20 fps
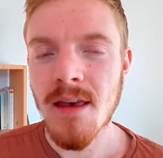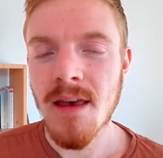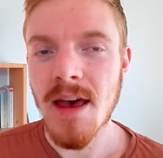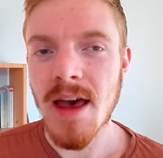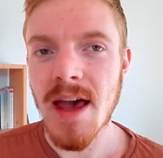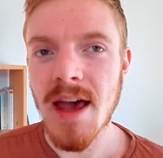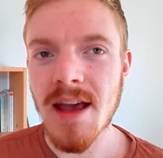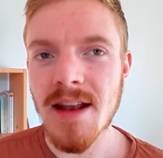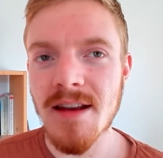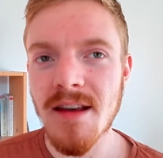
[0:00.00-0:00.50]

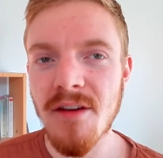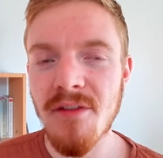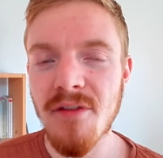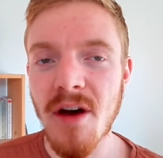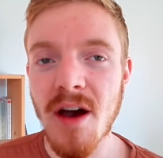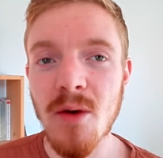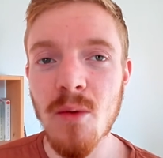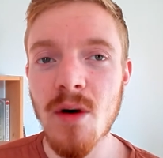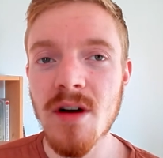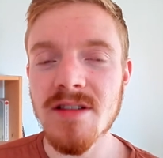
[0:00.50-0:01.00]
And if
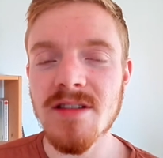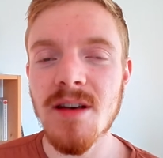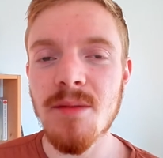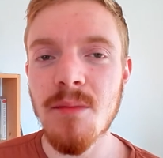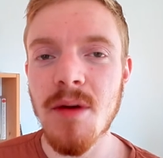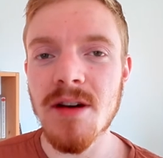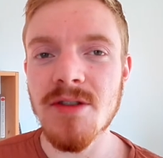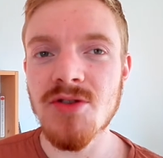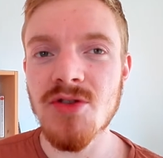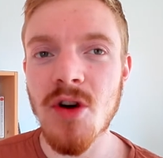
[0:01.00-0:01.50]
I was at
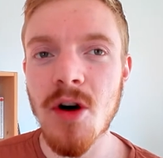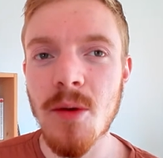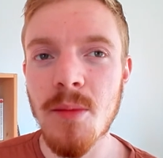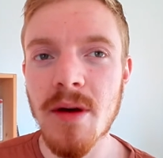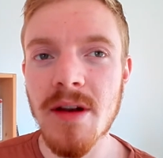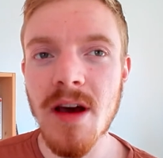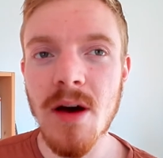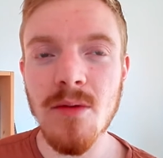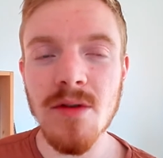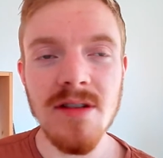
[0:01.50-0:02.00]
my job
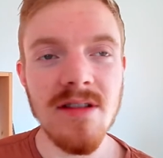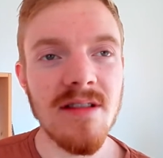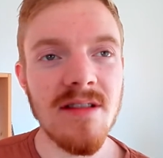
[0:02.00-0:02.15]
and I was